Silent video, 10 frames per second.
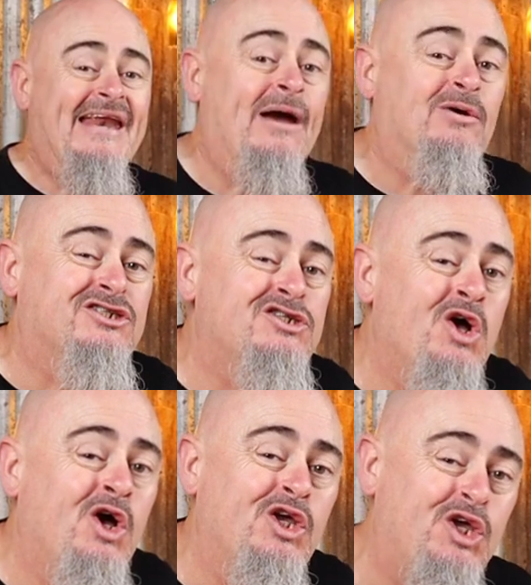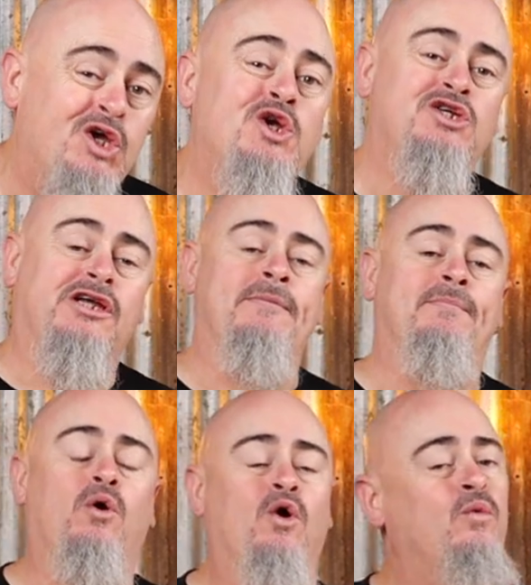Now it's not hugely
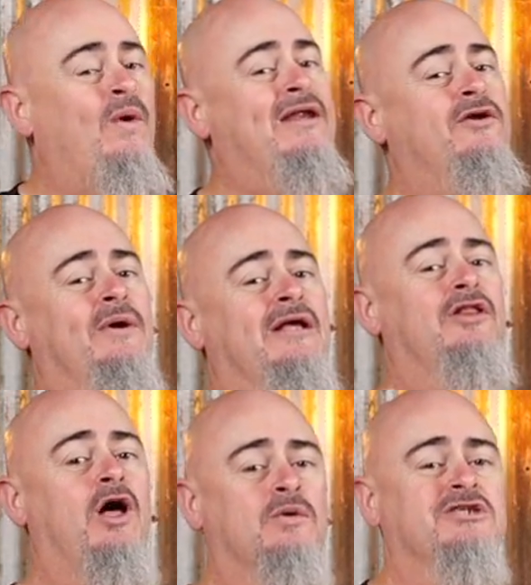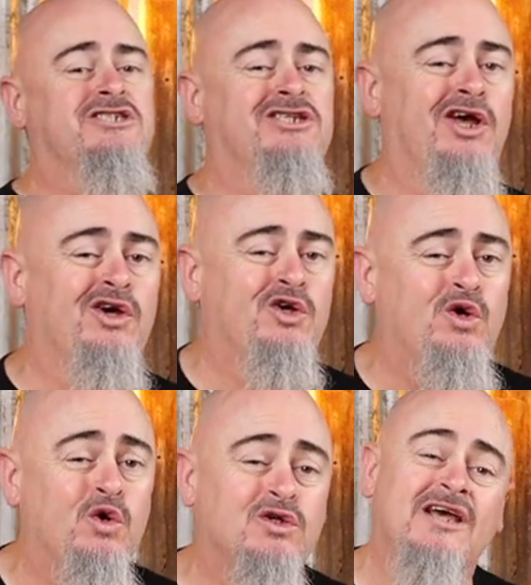important when doing low and slow
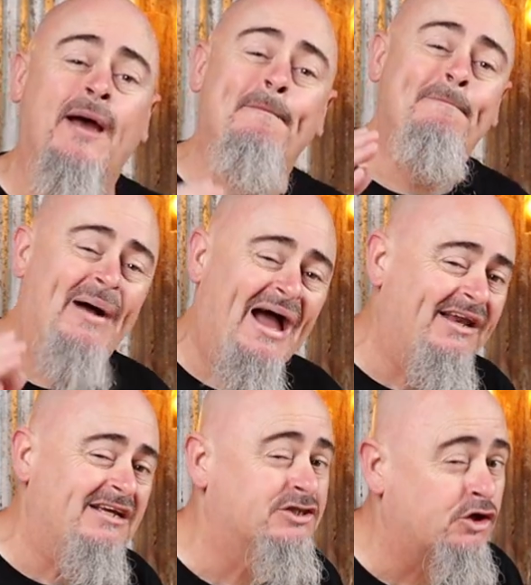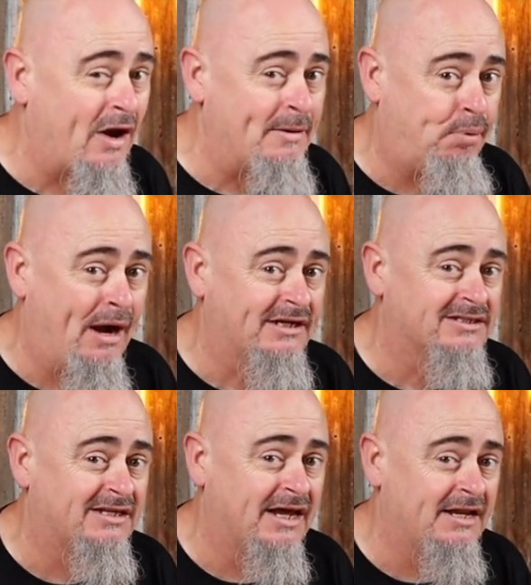cooks, but it's a great practice
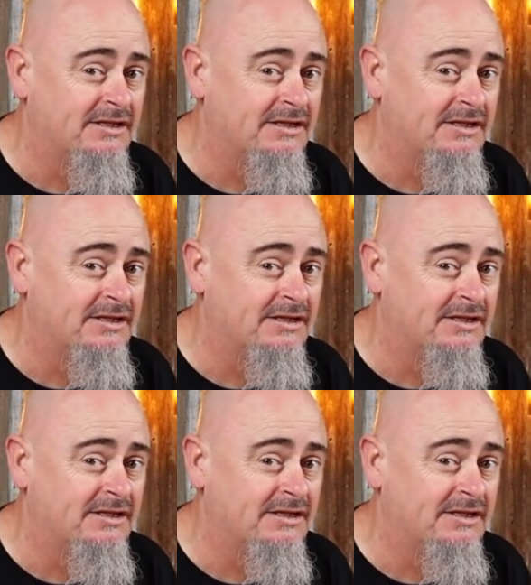to get